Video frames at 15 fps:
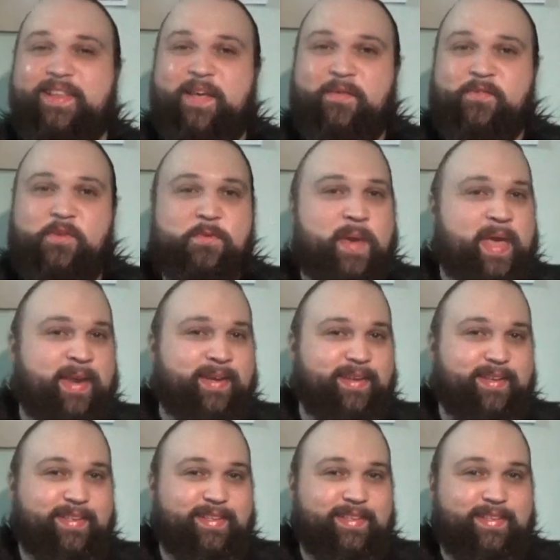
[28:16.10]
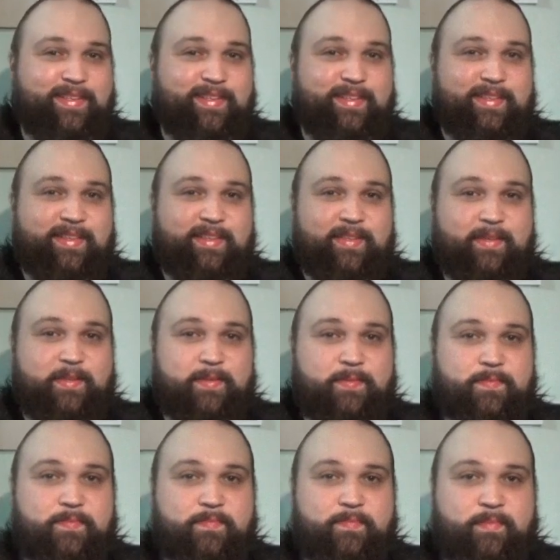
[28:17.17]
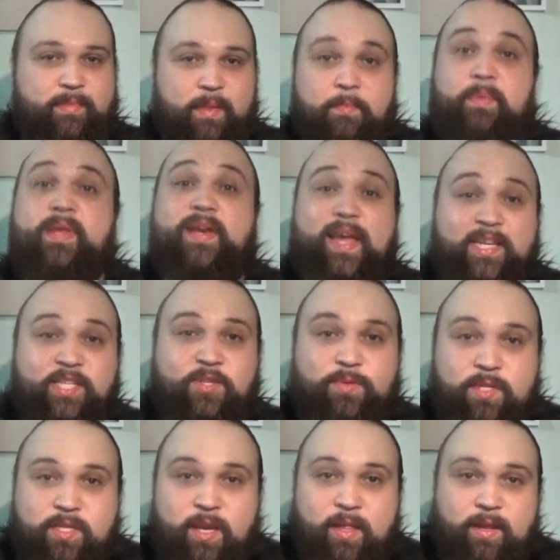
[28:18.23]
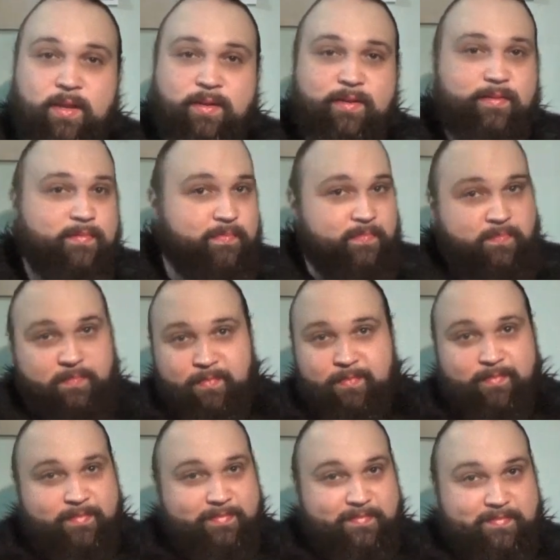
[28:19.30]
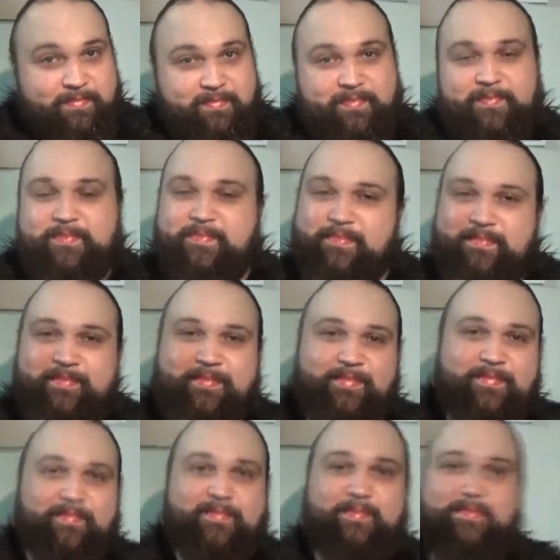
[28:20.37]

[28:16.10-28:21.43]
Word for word: Love you, buddy. Love you, mate. Just tell them be nice to each other. Be nice to each other. Woo!